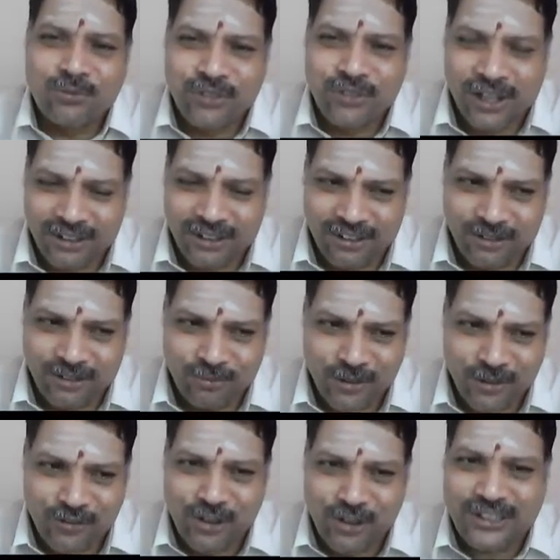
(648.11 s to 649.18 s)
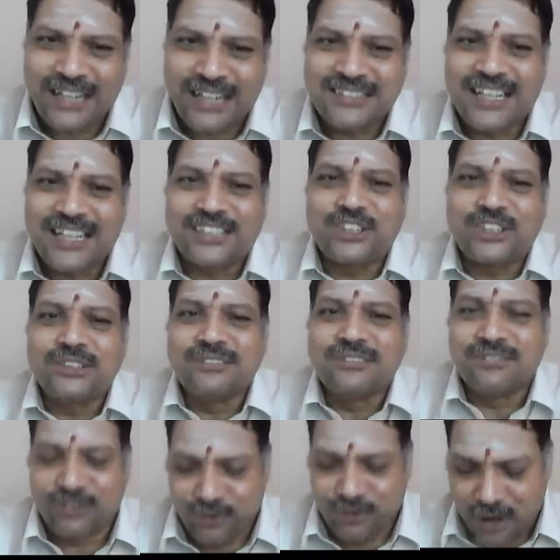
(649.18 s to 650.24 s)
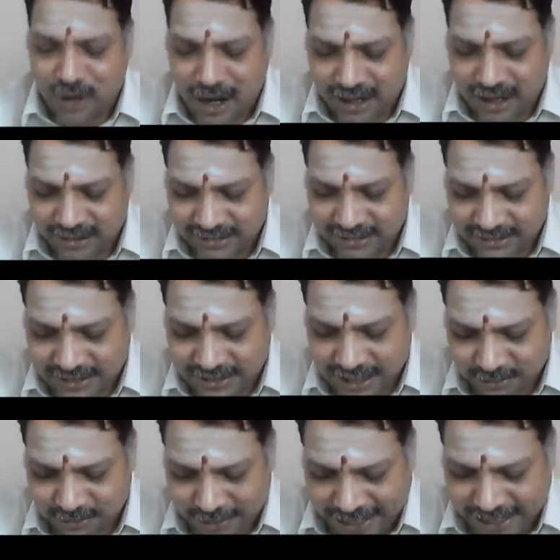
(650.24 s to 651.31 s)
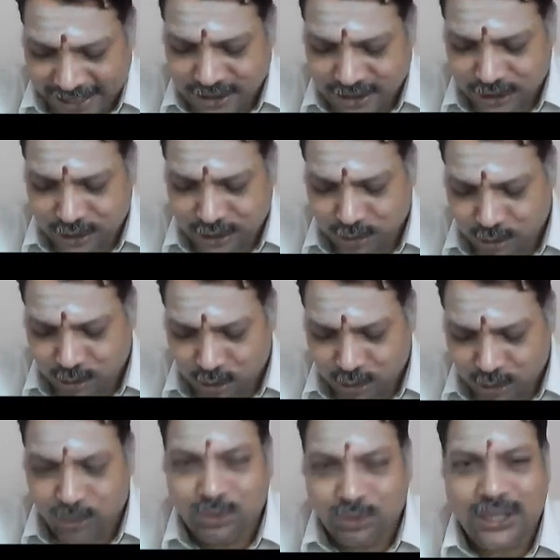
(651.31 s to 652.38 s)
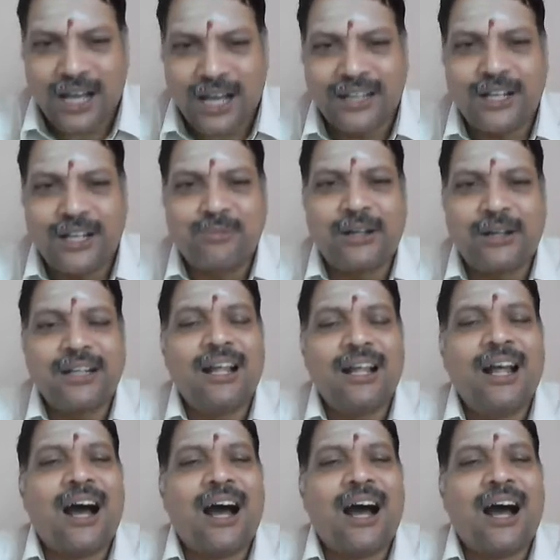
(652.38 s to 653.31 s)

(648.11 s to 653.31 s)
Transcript: before transaction, you have that manager should go through the agreement,